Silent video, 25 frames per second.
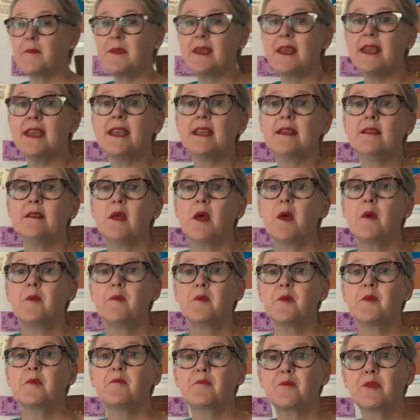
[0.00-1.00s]
it
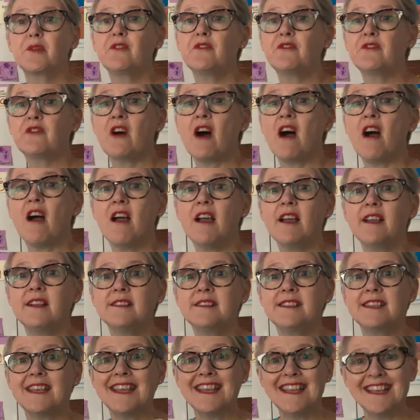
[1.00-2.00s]

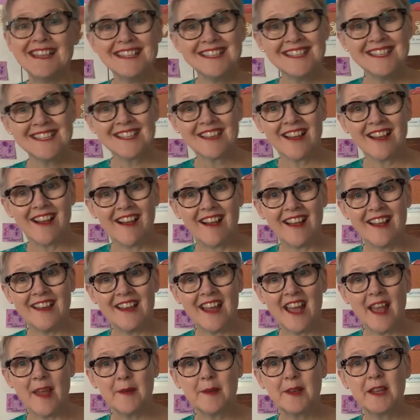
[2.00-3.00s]
provides insight
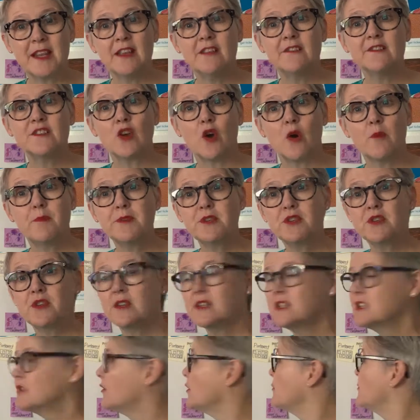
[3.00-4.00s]
and gives opportunities for